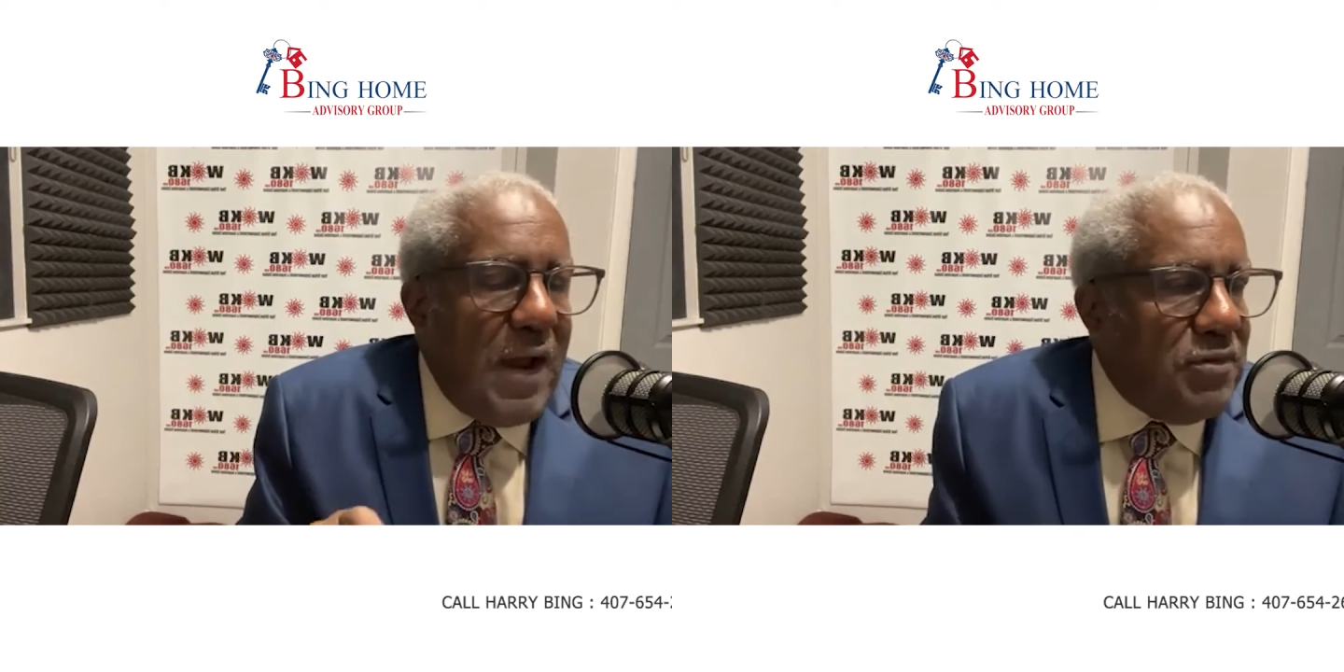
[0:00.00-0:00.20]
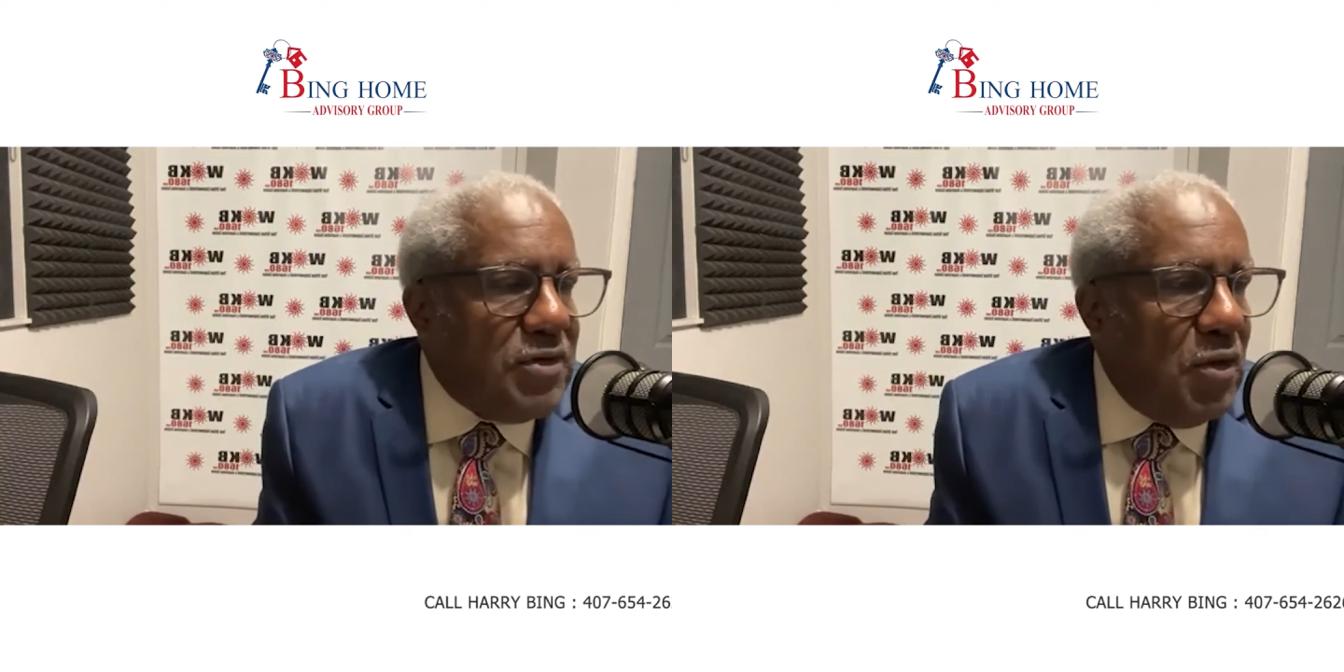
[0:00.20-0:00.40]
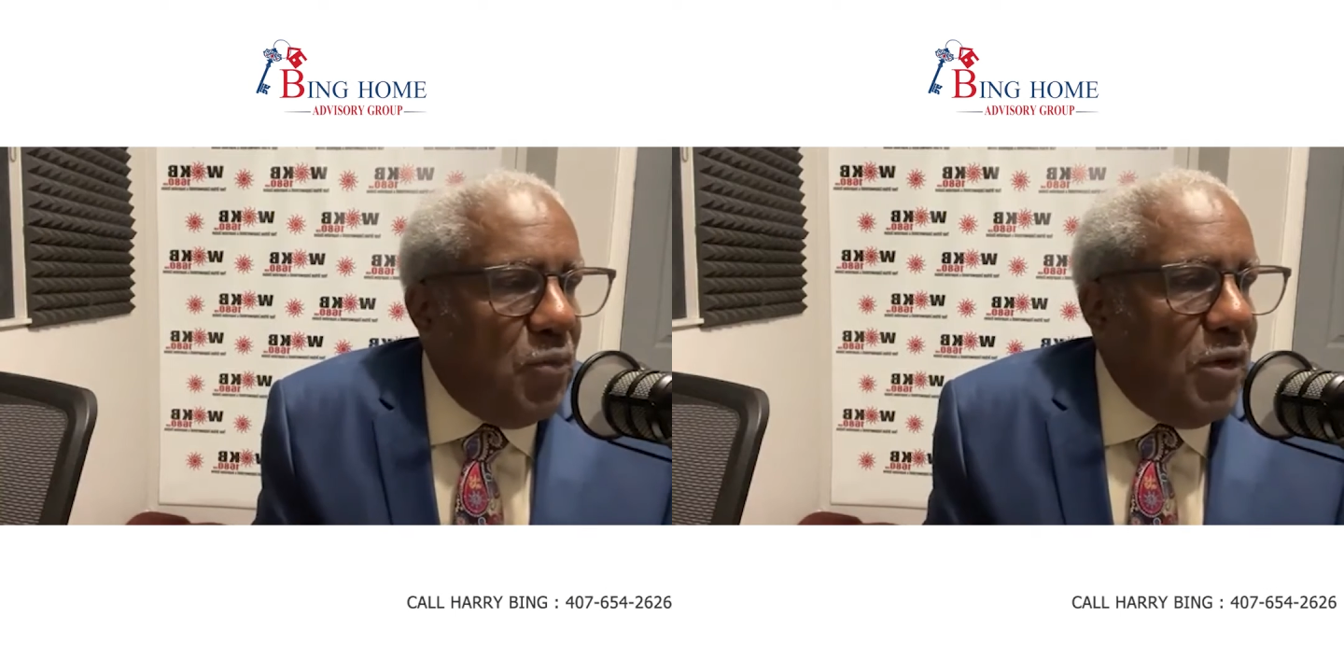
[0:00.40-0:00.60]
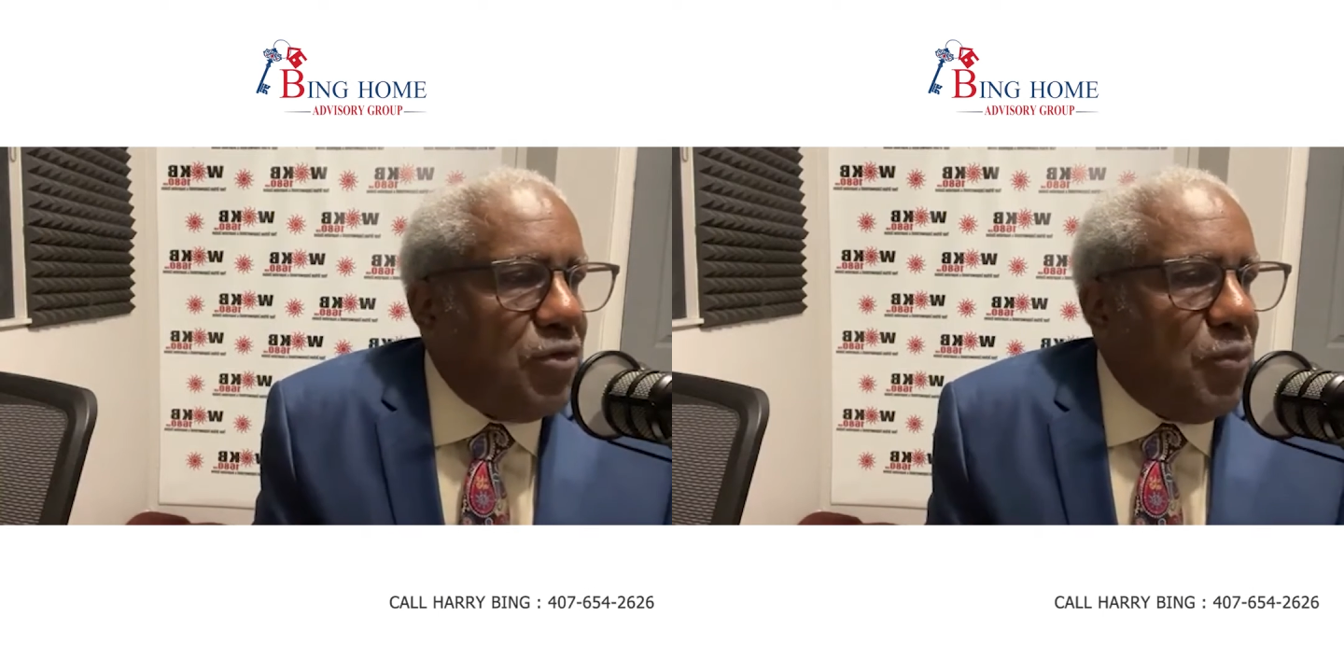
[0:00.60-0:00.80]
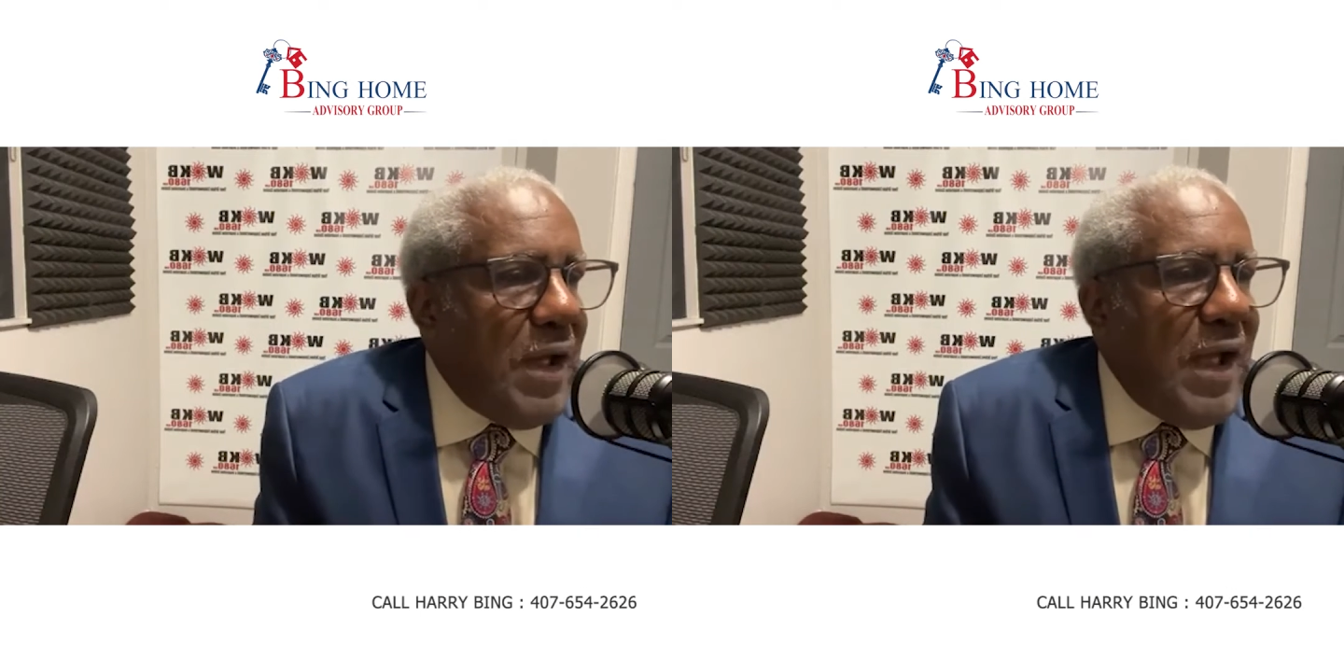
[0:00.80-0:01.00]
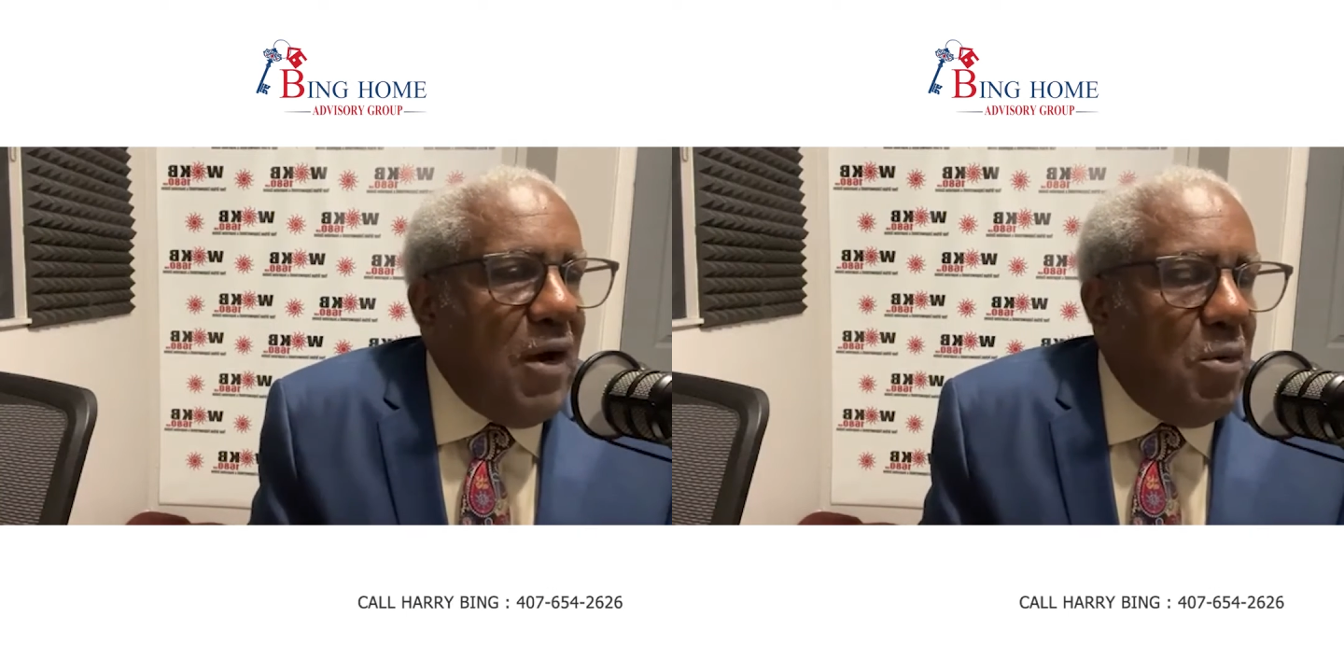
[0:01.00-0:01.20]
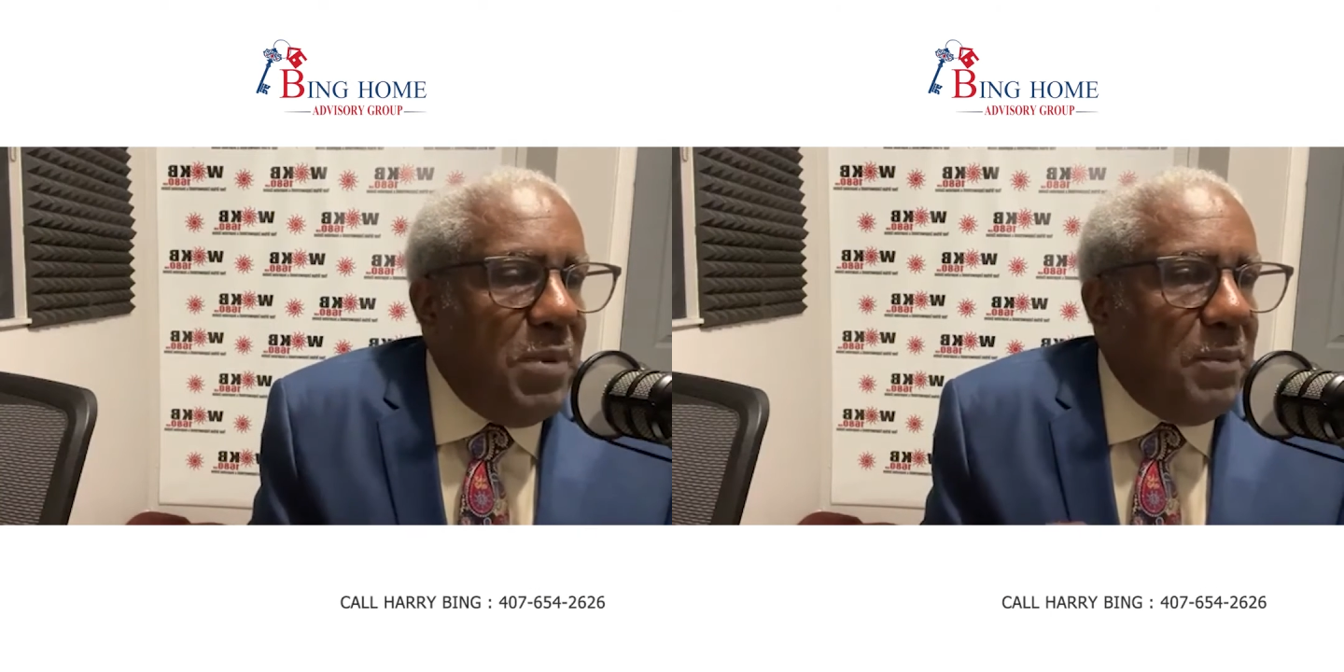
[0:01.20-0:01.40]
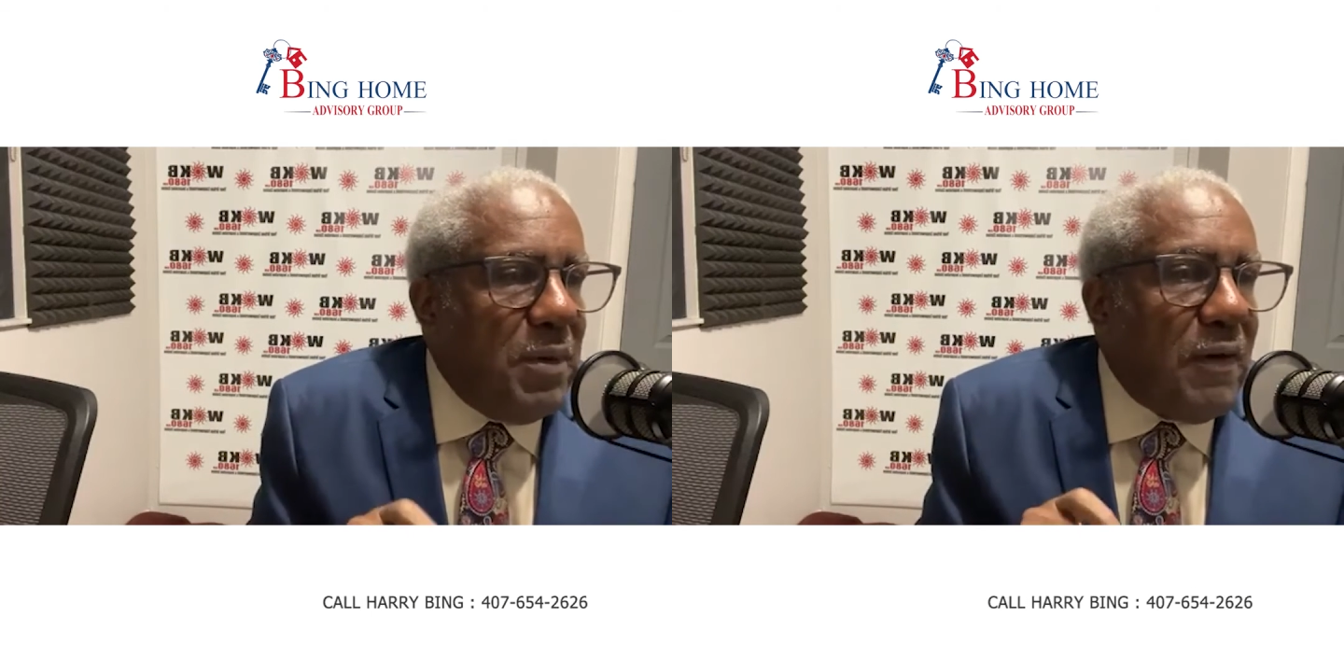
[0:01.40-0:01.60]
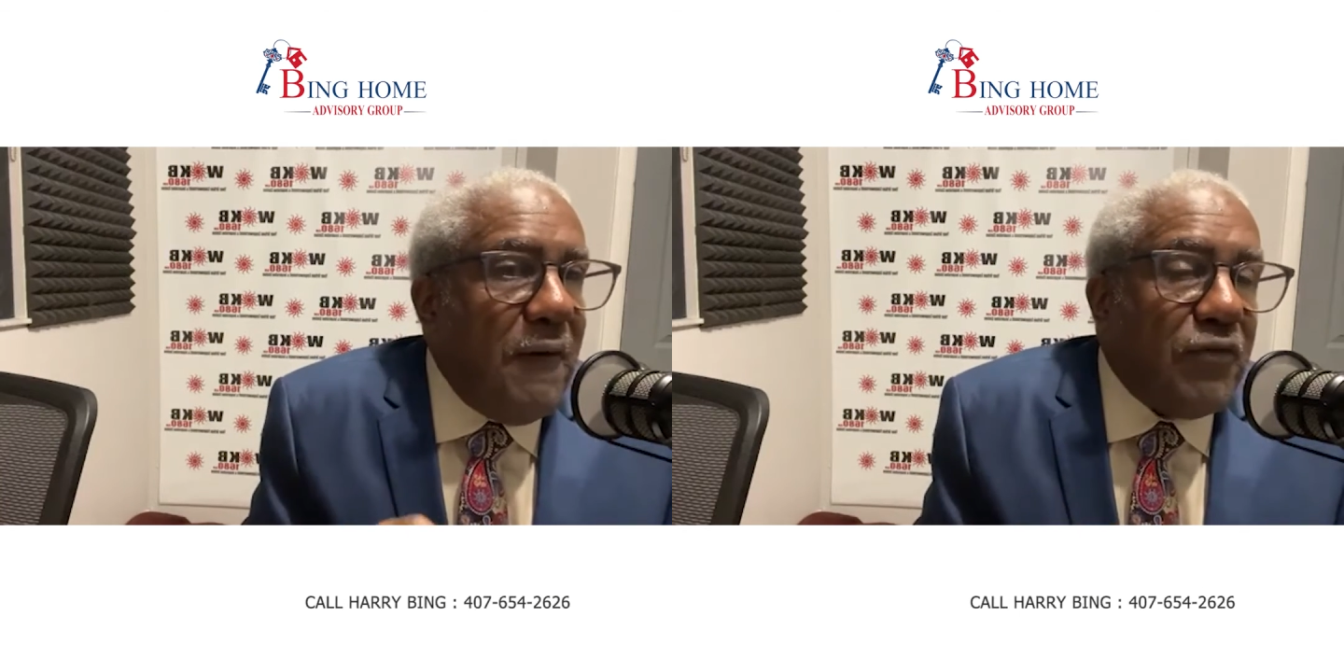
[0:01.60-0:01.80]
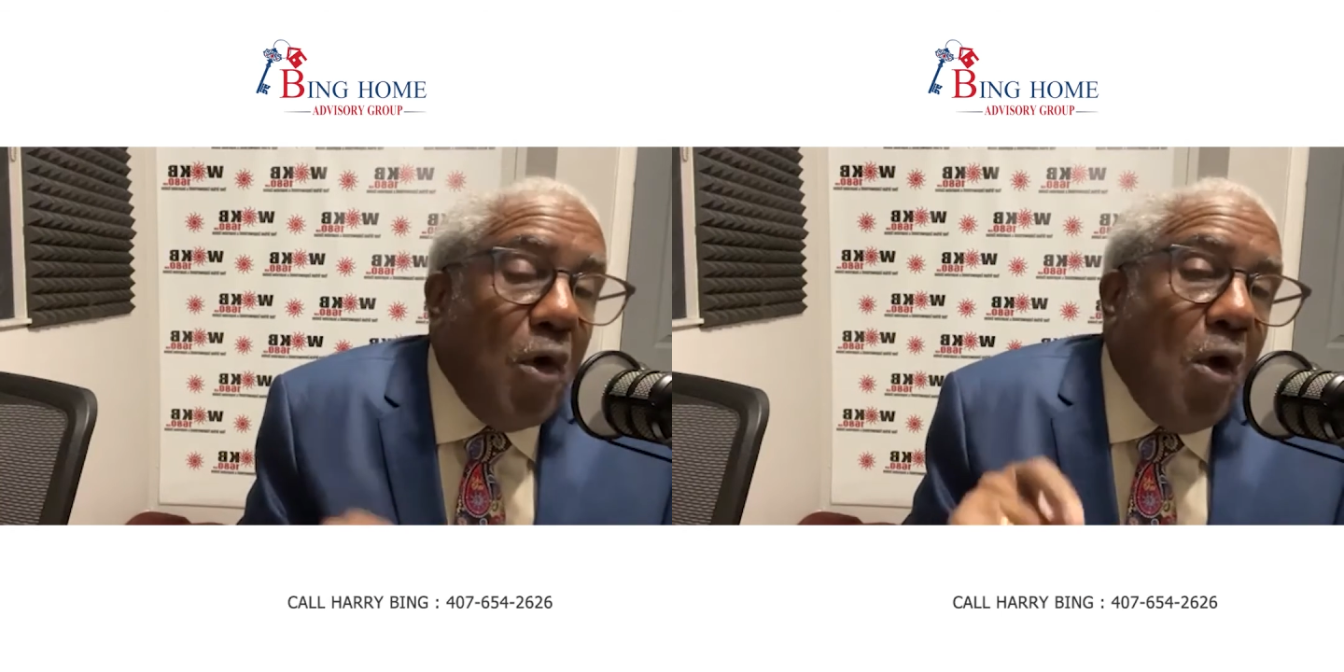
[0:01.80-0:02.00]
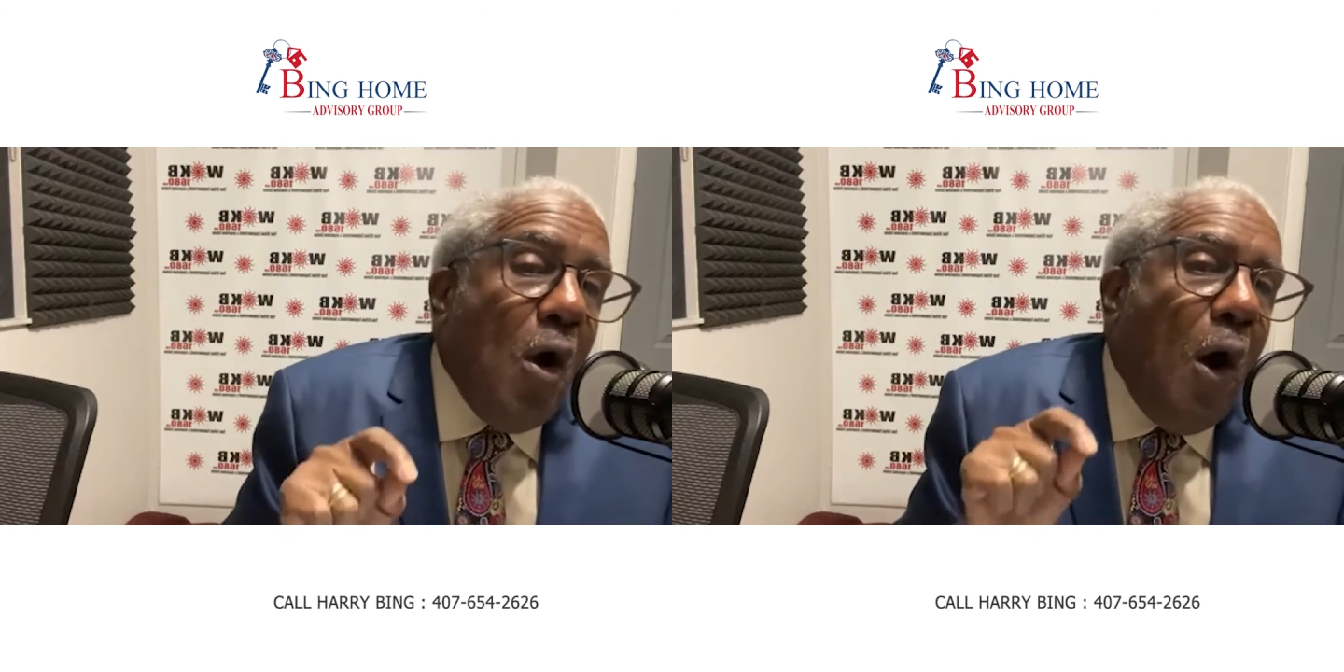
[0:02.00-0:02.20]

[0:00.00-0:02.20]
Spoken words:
Guarantee Realtor with Harry Bean, because